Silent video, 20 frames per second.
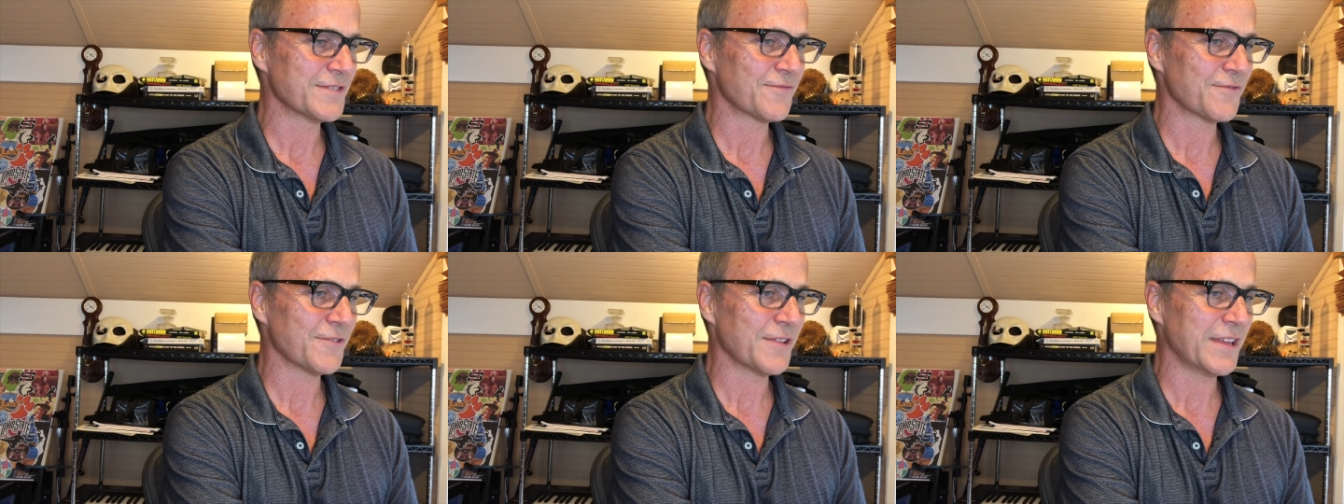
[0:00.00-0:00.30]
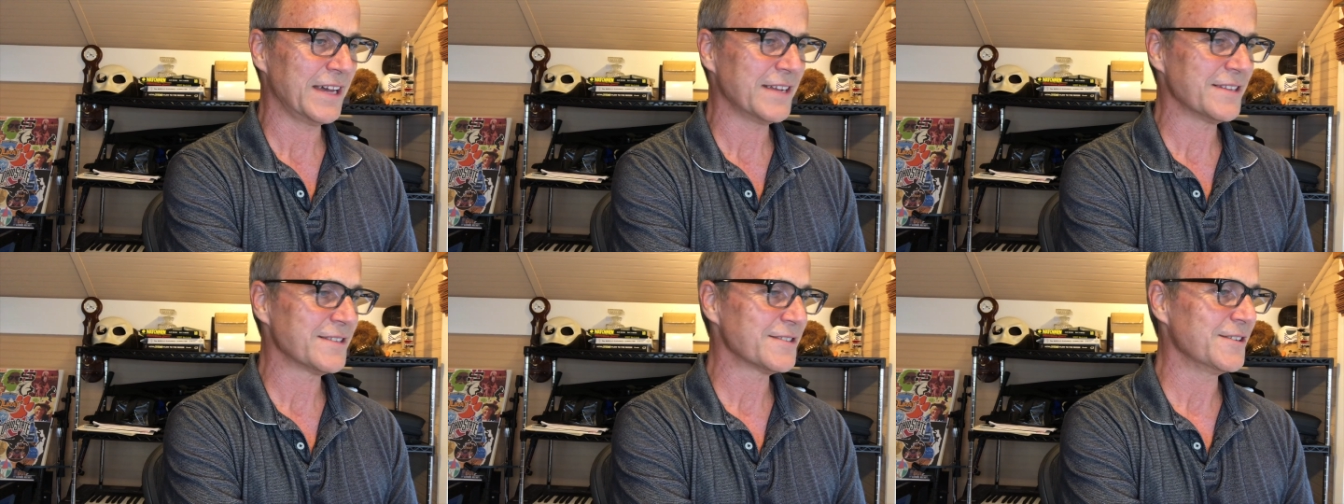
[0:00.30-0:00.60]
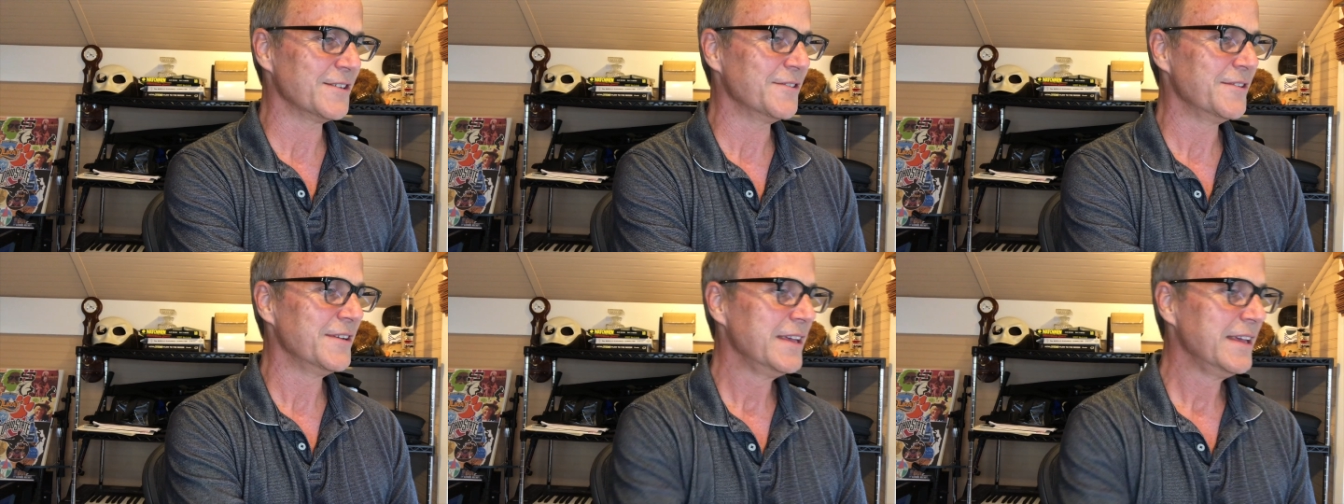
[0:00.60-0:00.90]
for that.
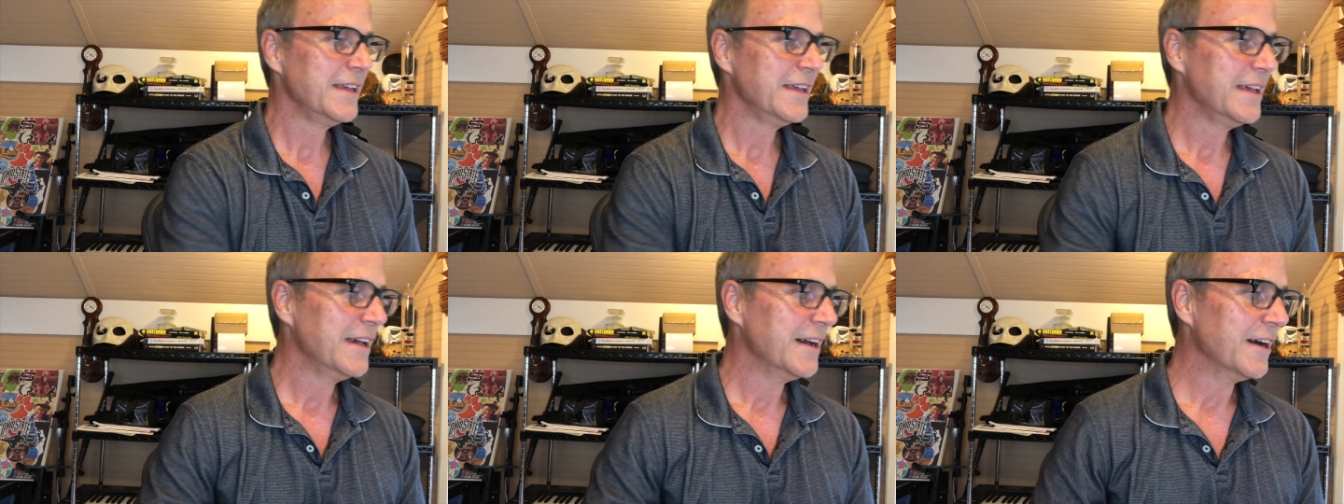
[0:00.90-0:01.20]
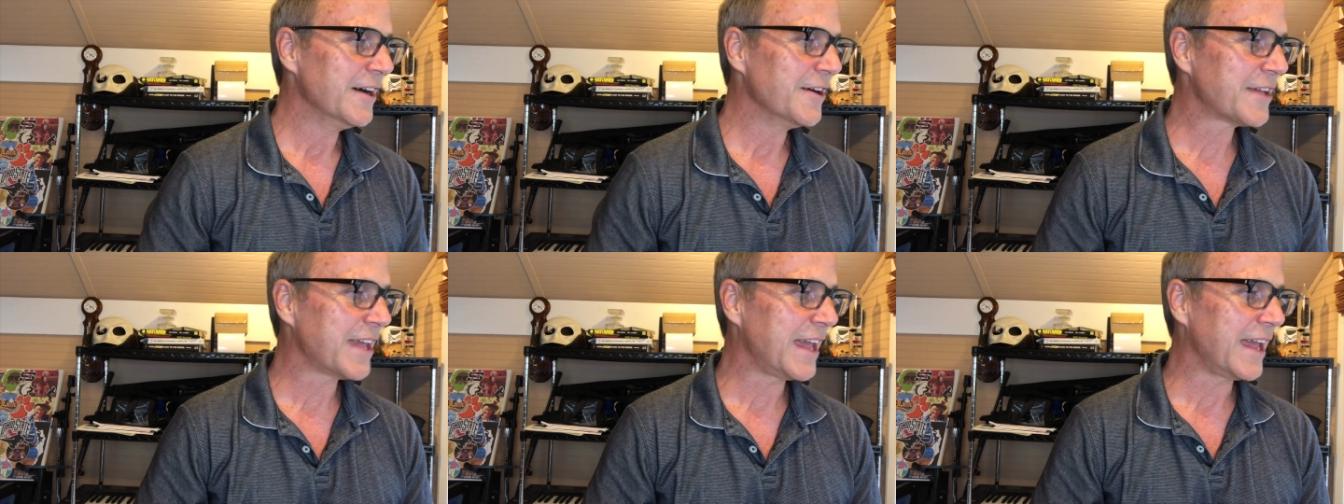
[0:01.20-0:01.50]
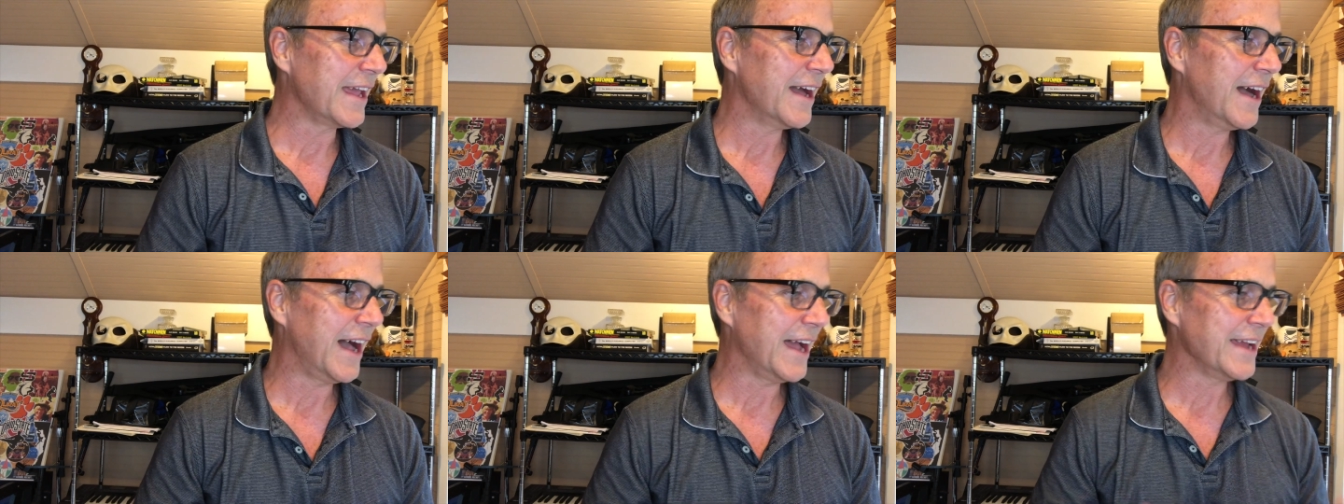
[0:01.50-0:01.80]
So,
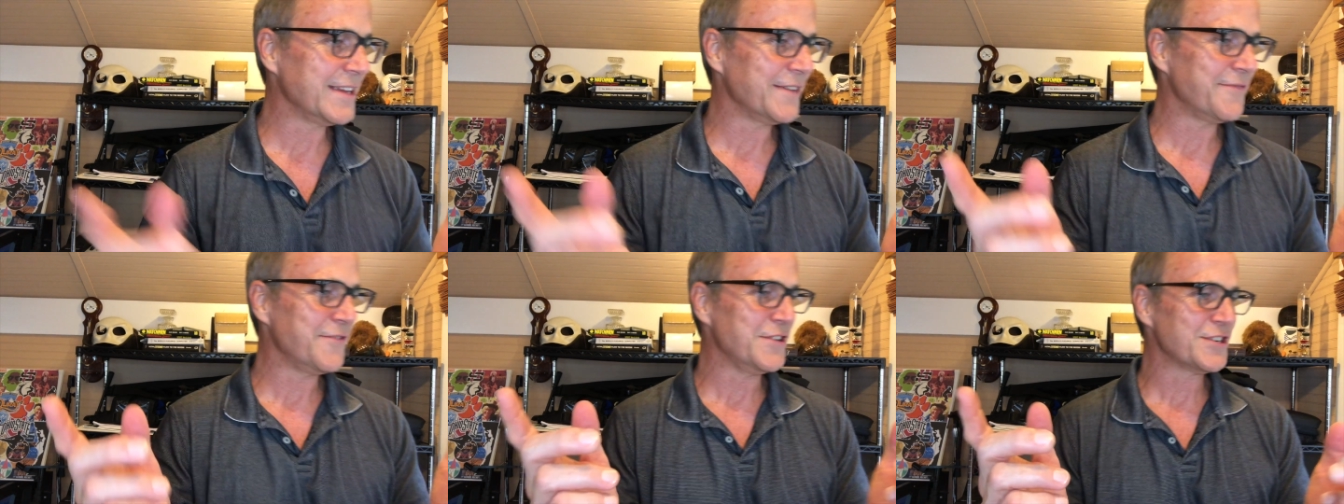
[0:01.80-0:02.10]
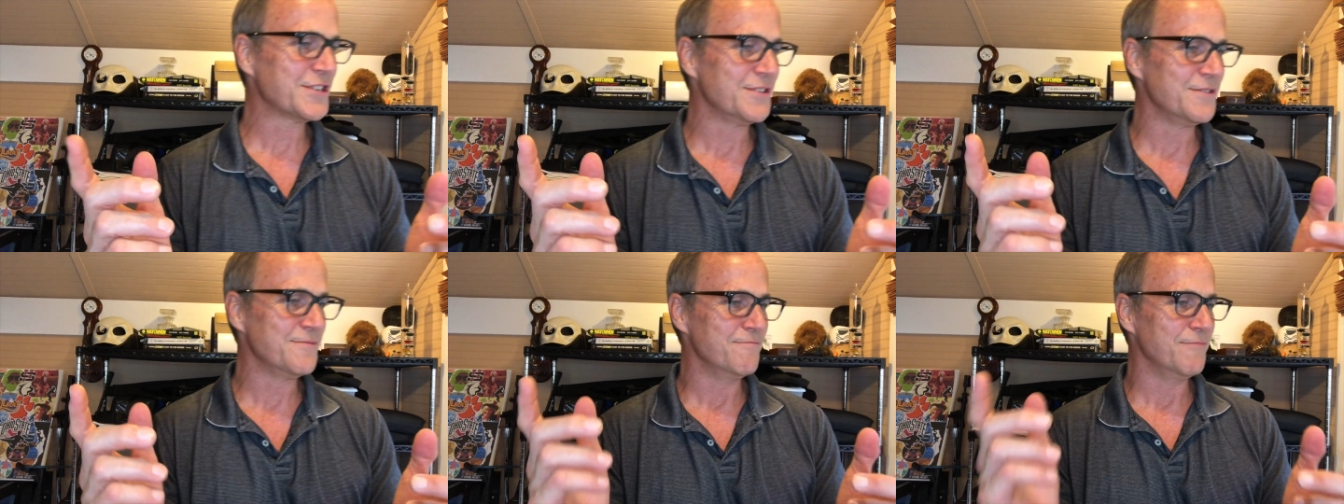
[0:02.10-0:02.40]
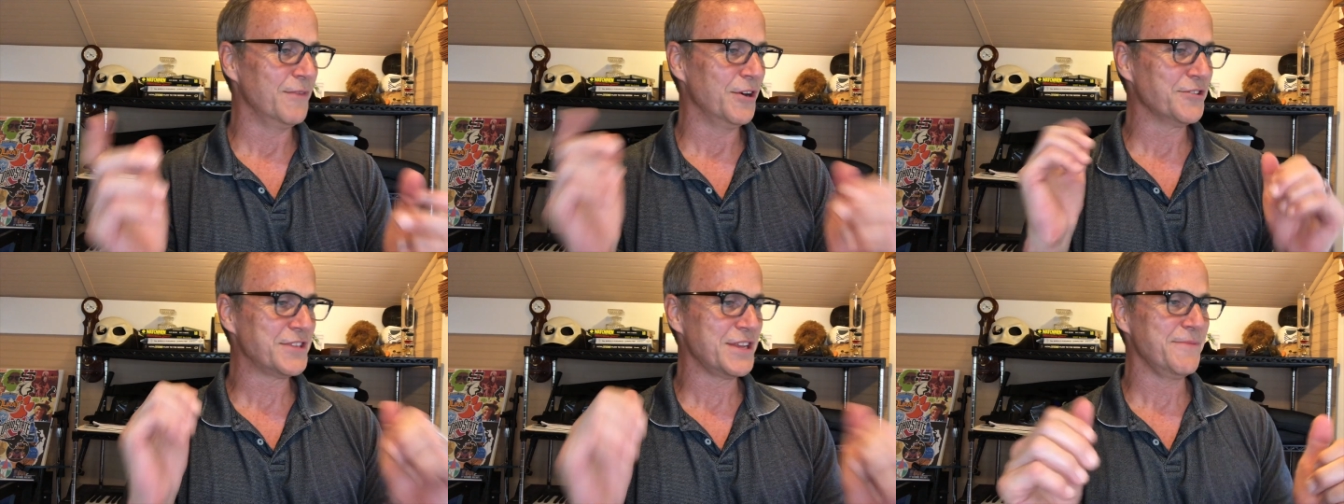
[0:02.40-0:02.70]
okay, high definition
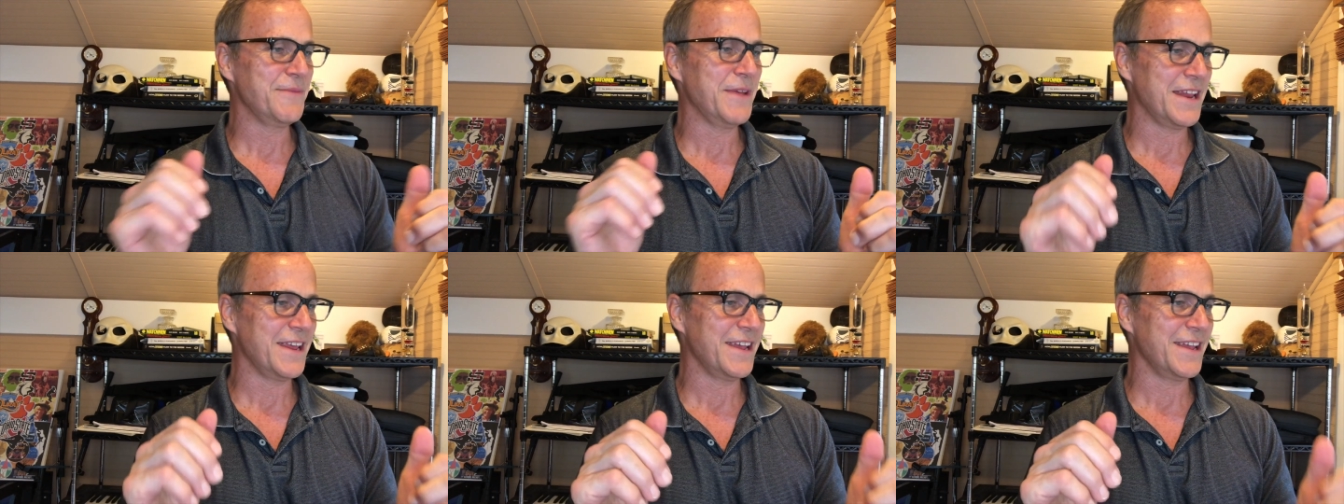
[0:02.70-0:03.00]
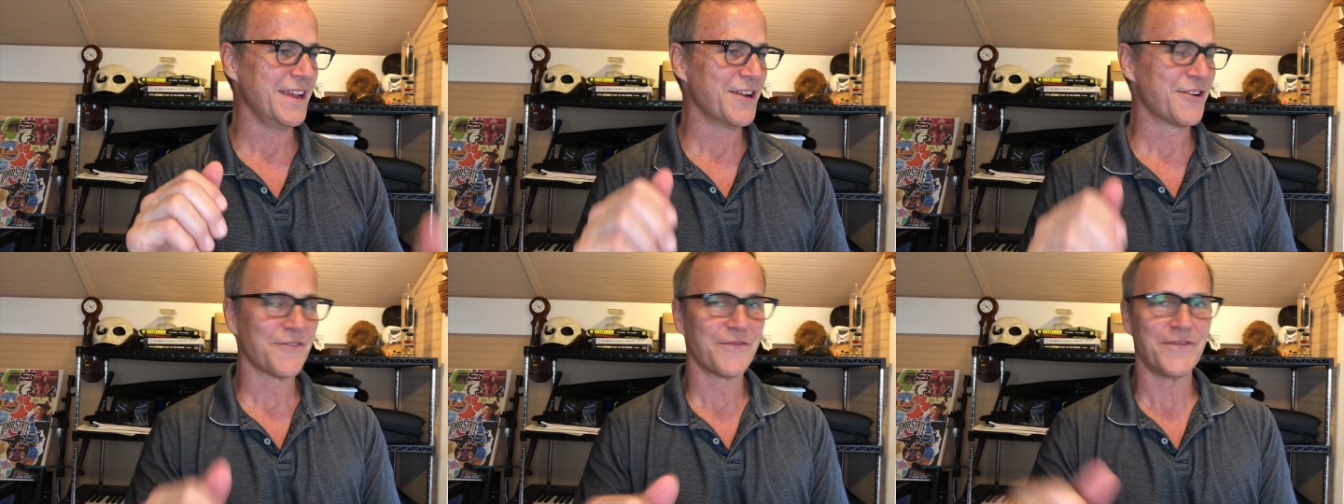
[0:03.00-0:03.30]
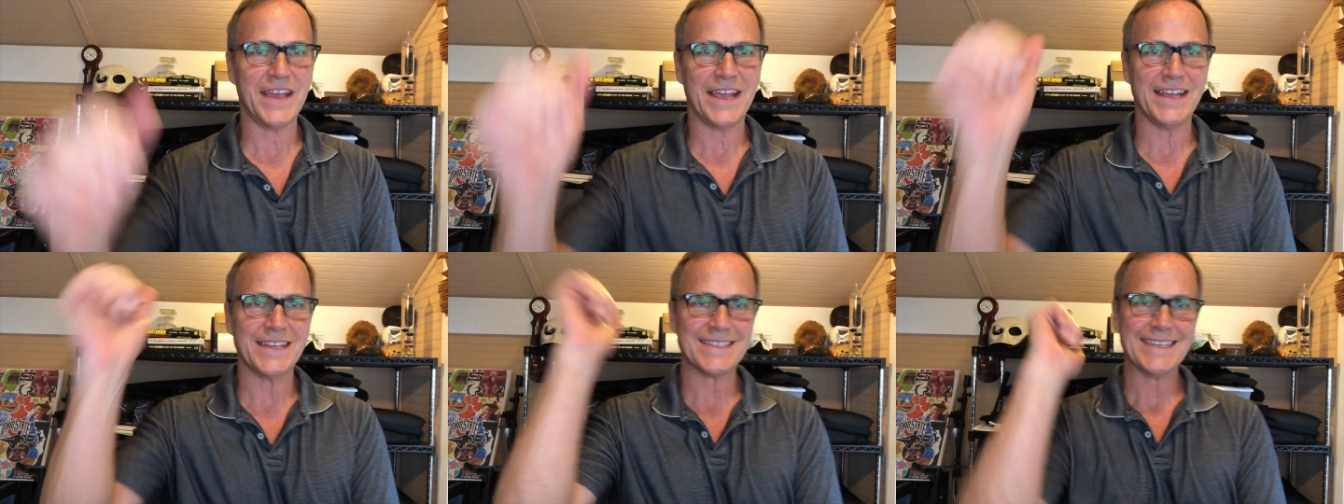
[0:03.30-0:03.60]
multimedia
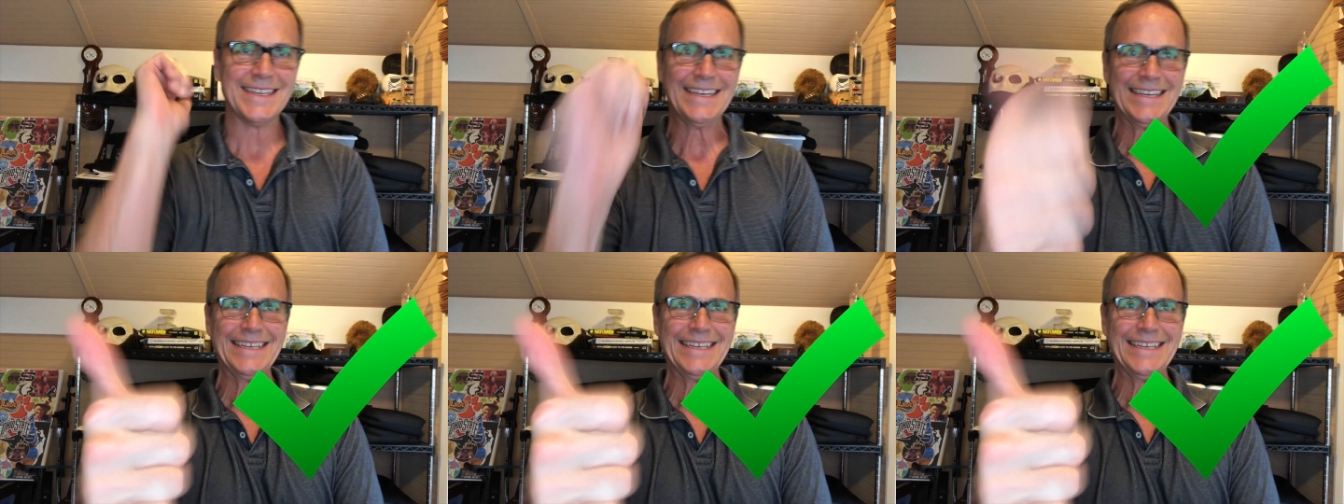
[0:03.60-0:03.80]
interface.